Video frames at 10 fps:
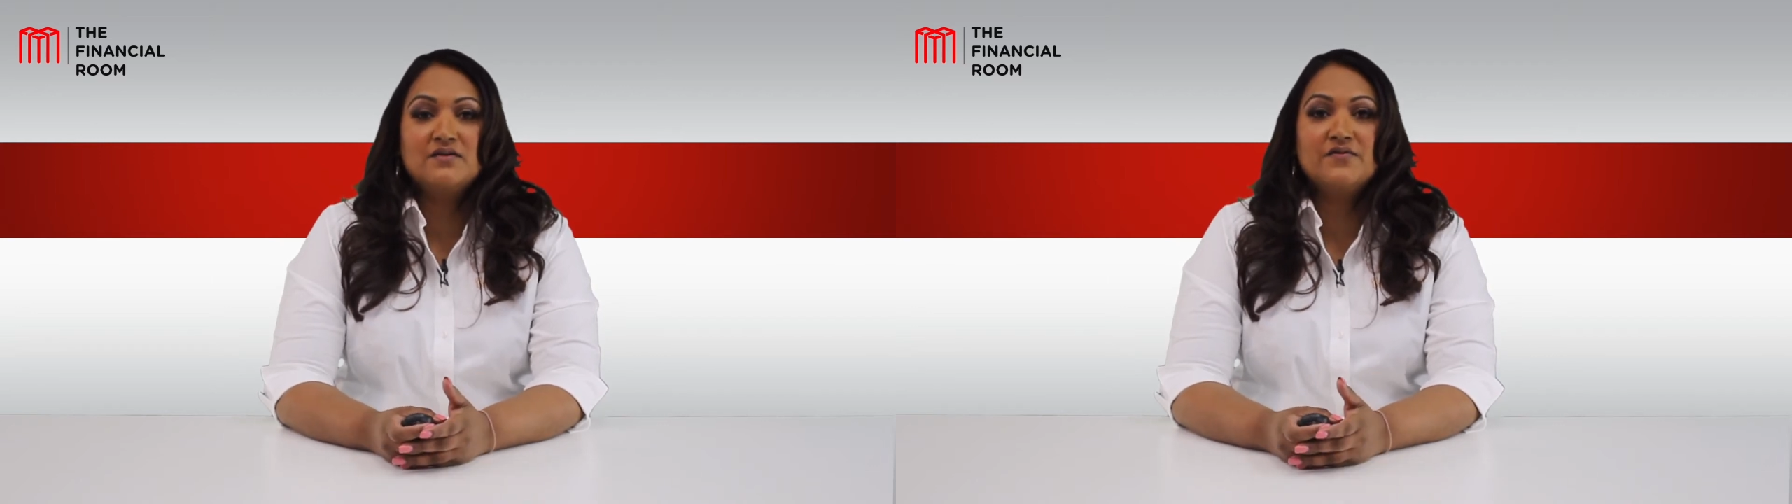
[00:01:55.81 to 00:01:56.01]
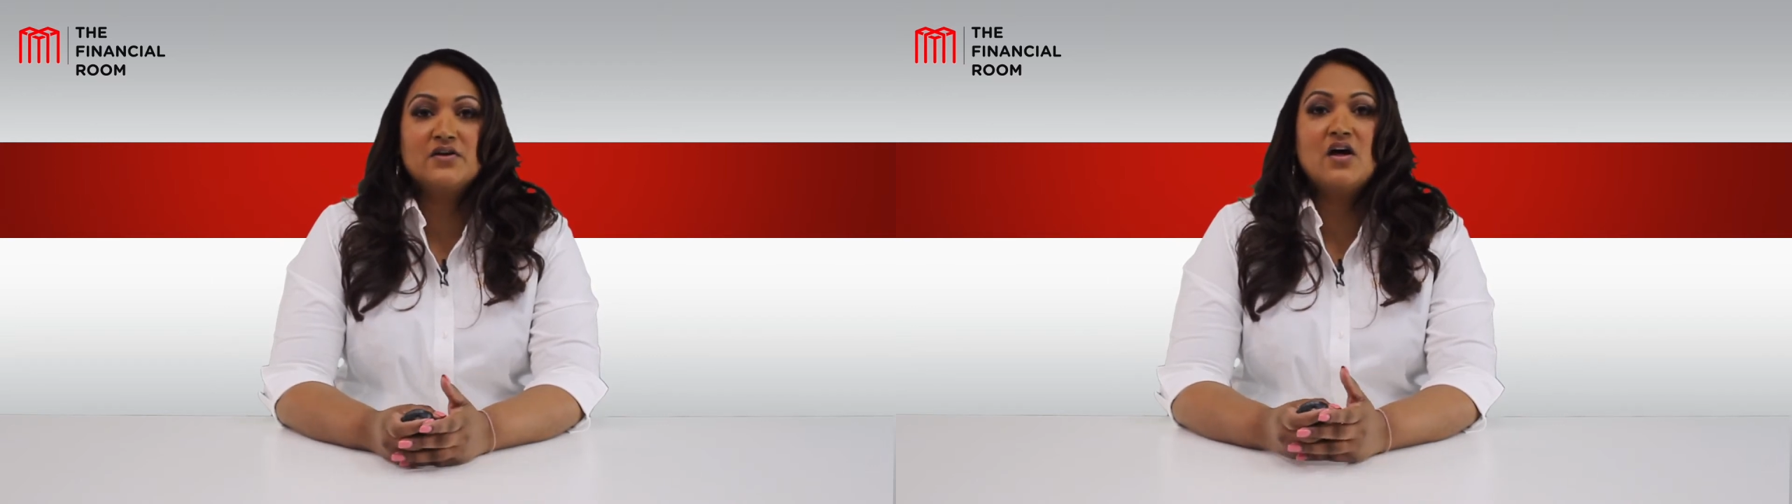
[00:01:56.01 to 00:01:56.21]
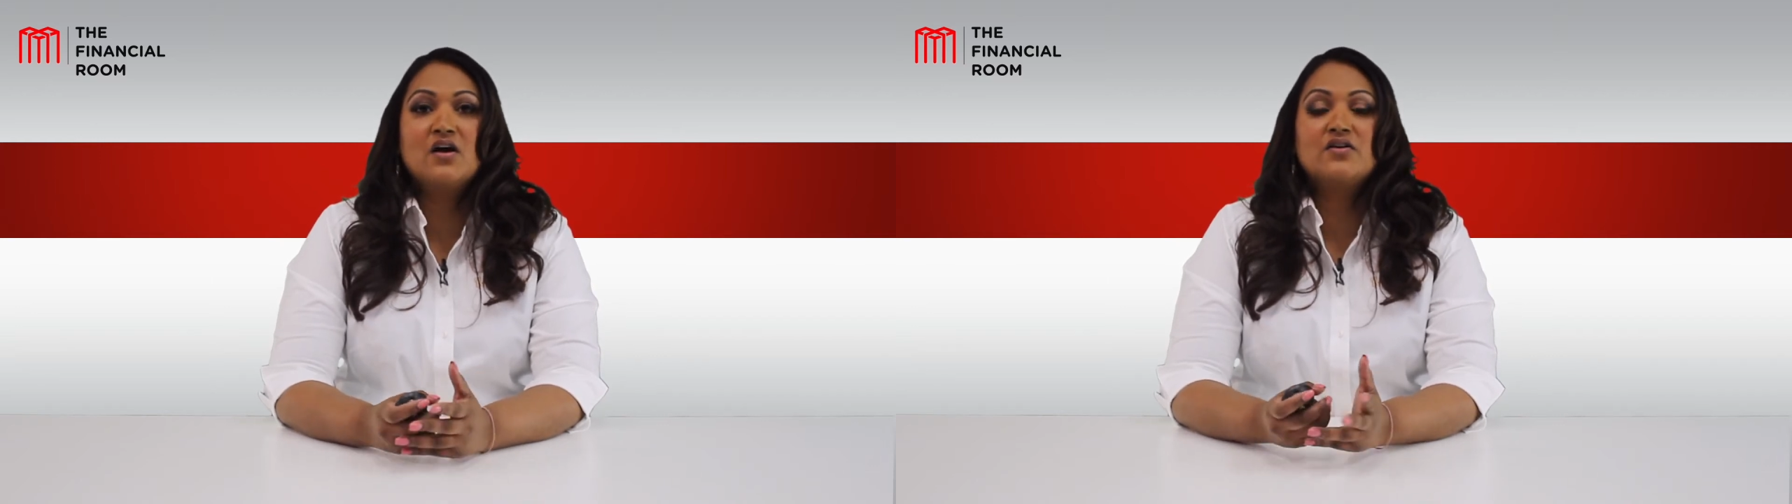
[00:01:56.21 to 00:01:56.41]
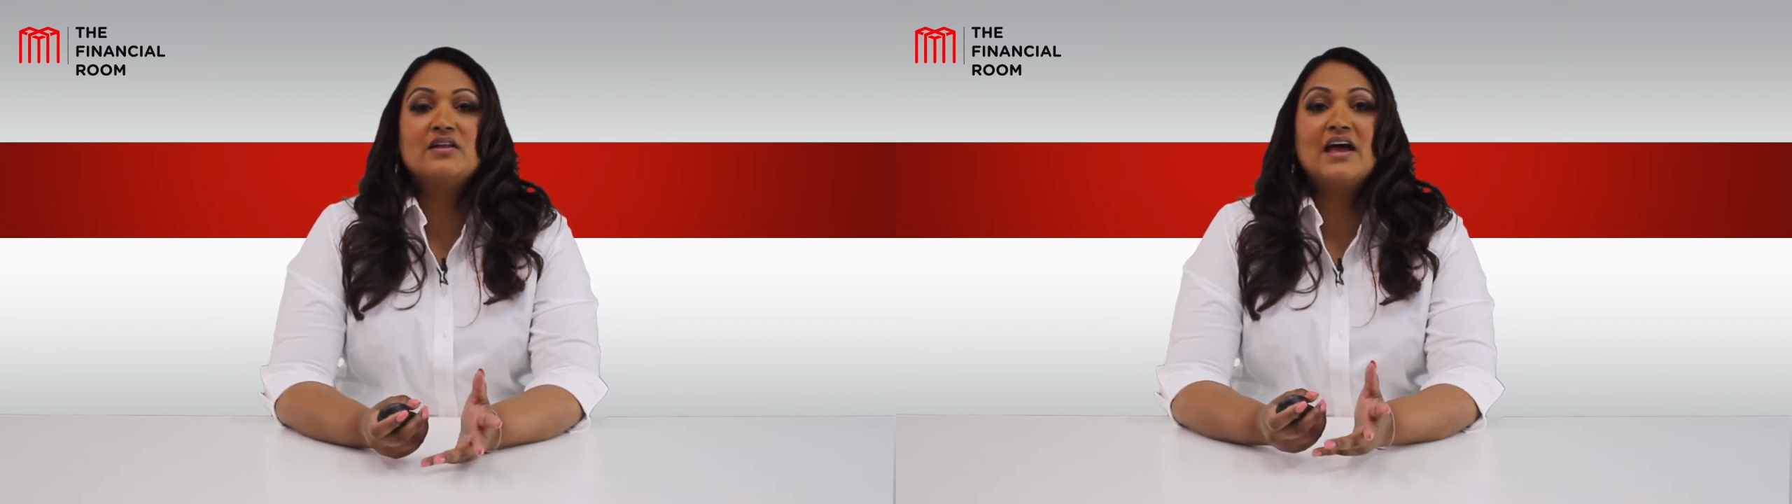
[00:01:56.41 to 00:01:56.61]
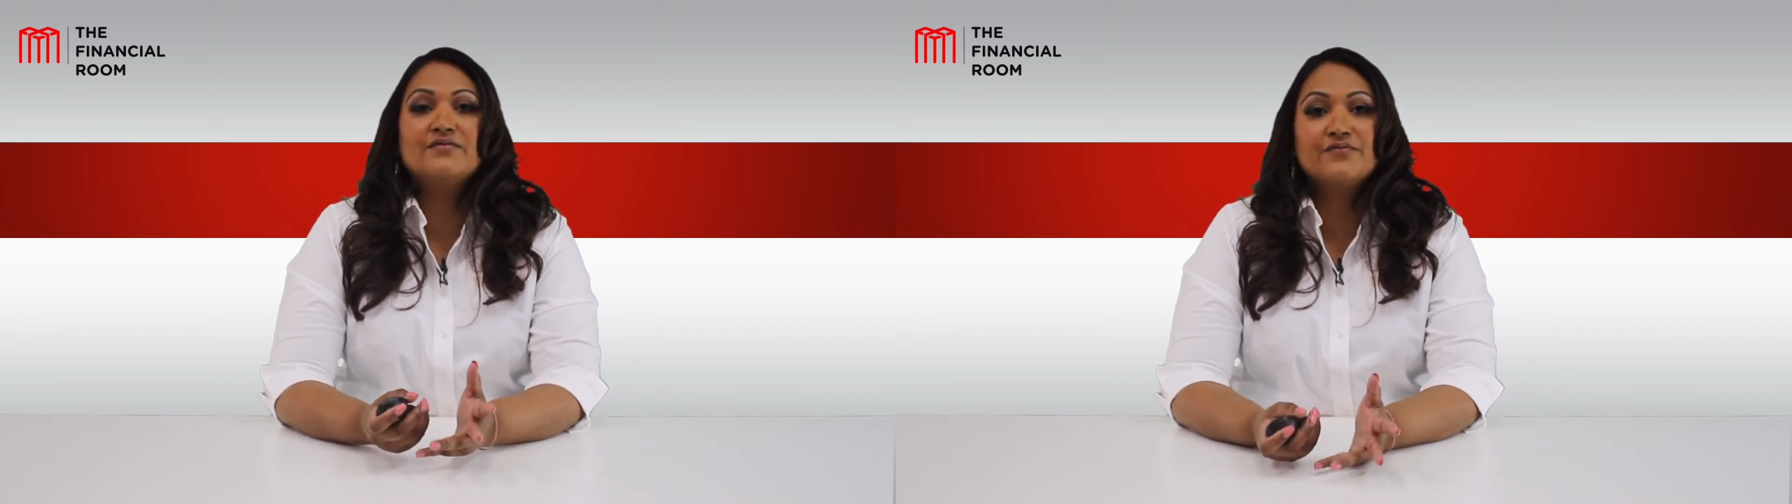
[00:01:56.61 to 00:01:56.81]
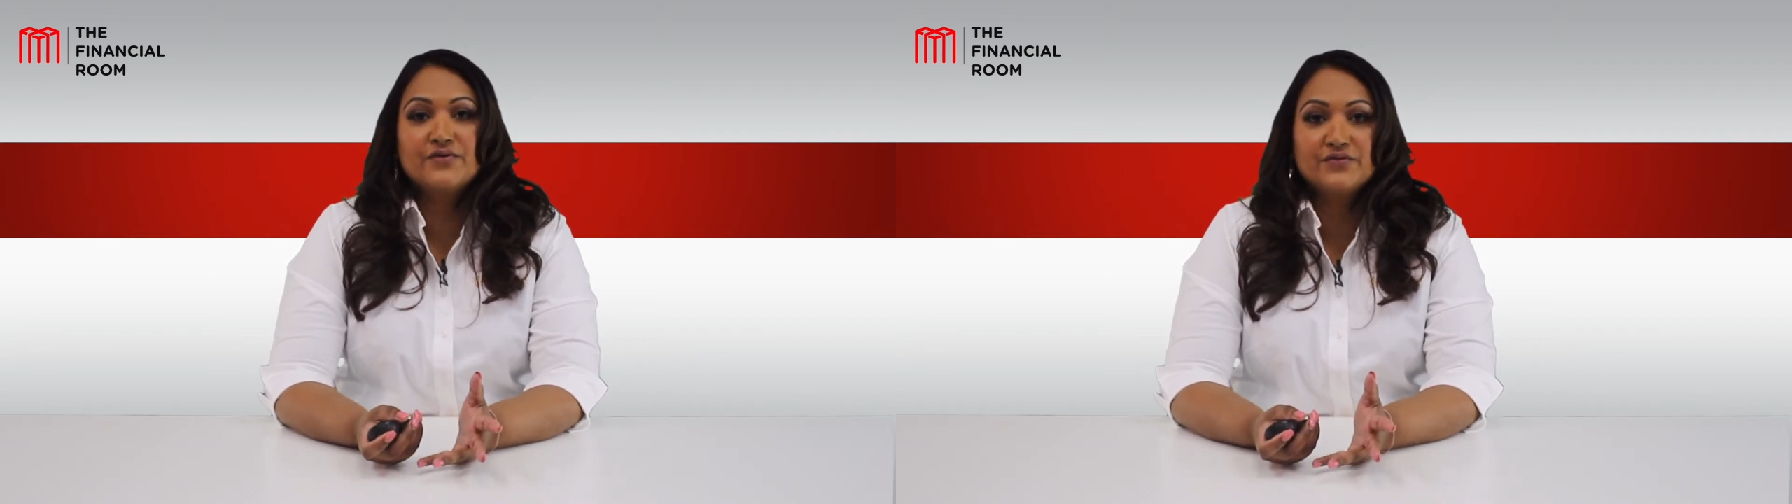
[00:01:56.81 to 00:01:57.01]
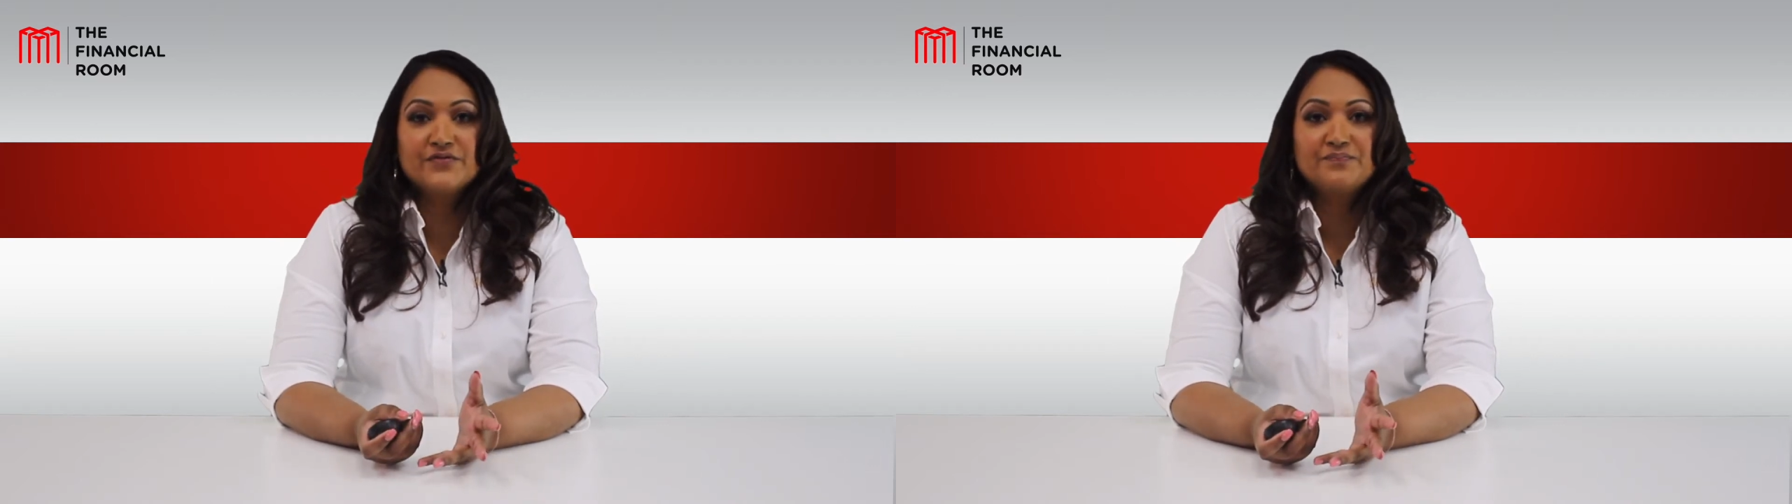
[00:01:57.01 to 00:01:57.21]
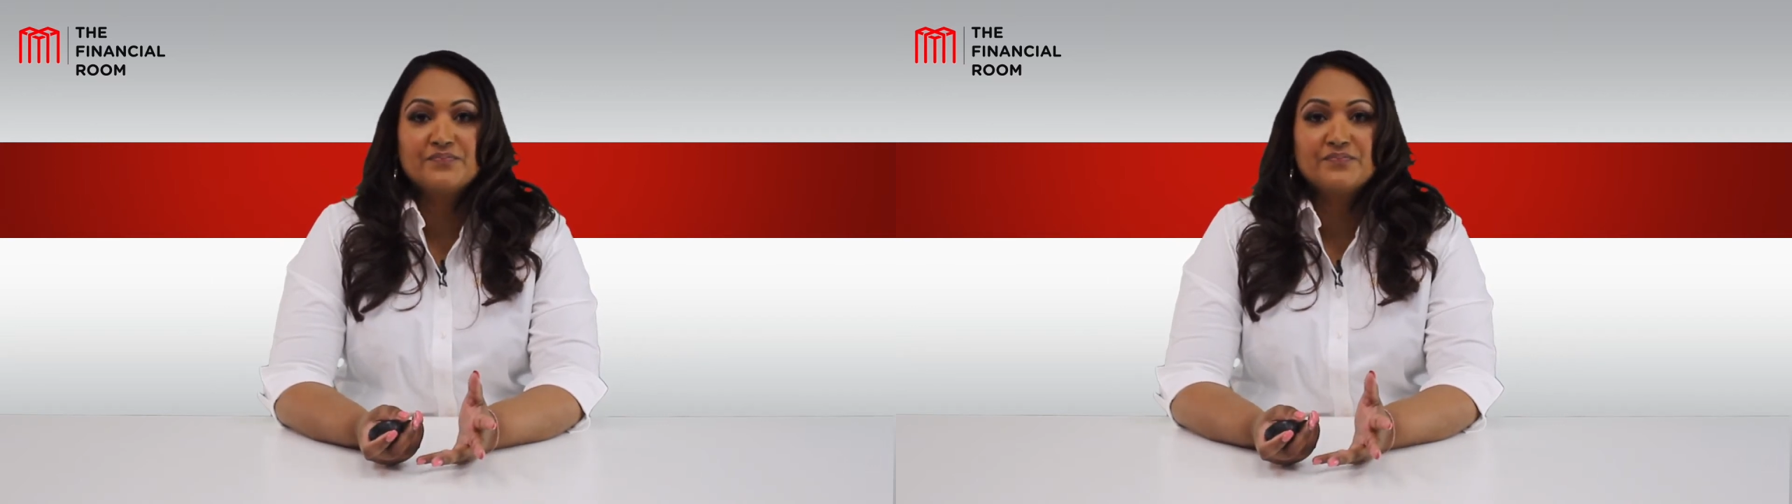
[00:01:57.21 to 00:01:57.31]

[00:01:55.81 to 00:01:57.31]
for a longer life roof.